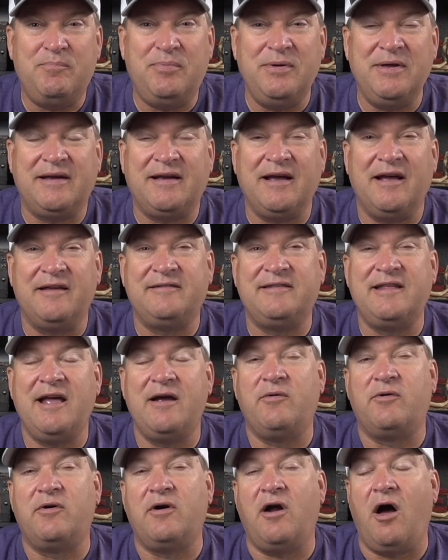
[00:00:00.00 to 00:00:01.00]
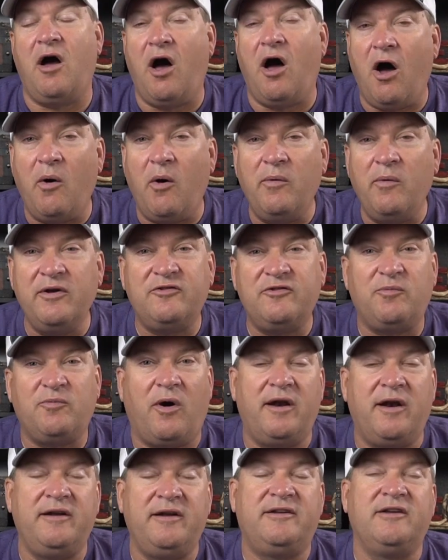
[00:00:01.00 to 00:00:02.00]
because they were always
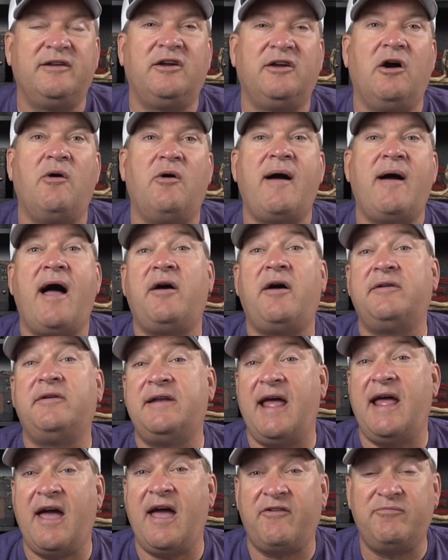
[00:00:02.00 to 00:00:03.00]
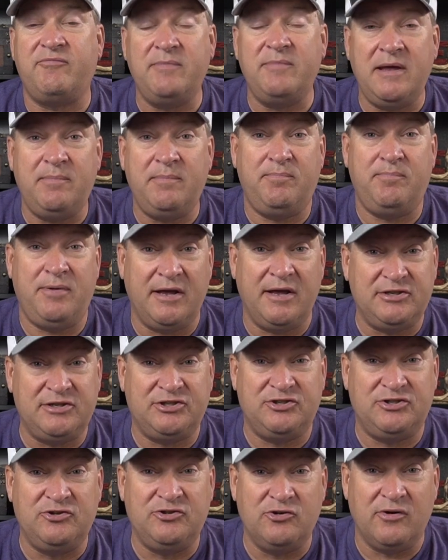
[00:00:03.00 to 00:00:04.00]
wanting to go out and have me
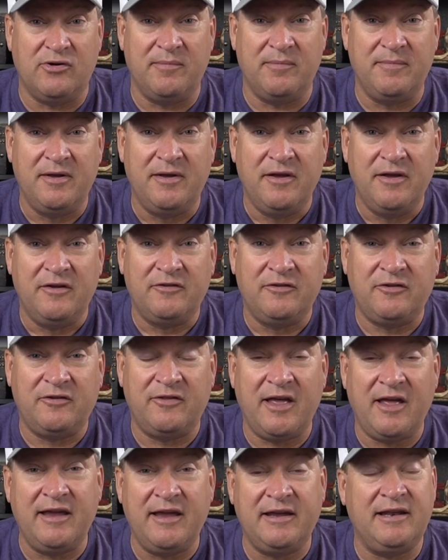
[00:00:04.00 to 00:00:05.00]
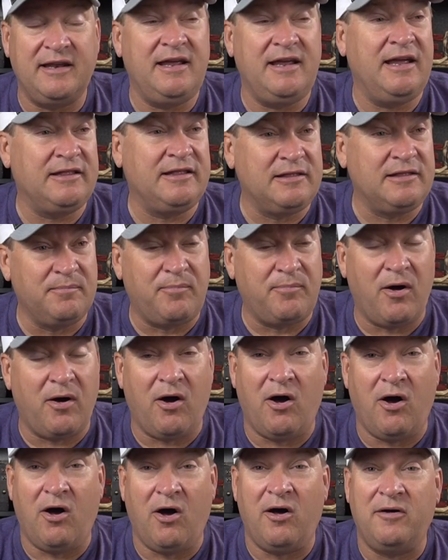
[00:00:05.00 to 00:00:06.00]
pitch to them so they could hit the
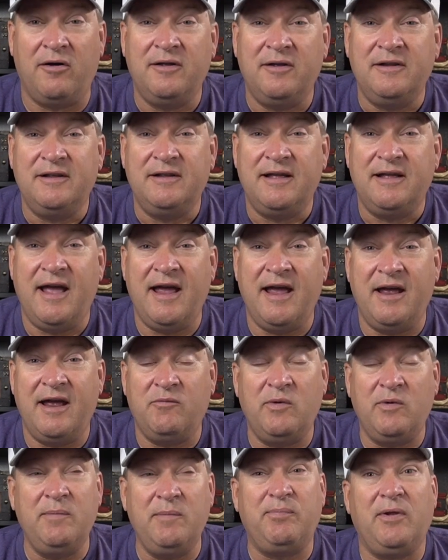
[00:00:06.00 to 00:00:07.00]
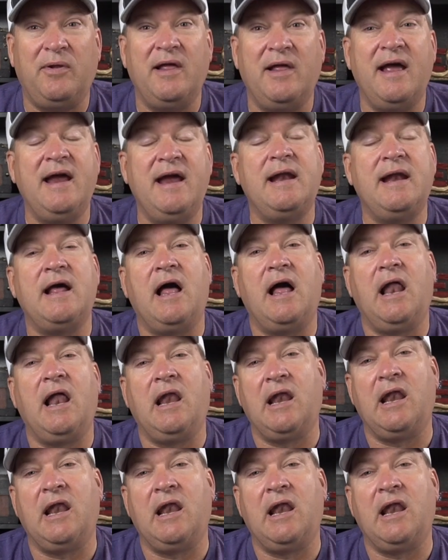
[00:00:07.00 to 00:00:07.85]
ball. And we played a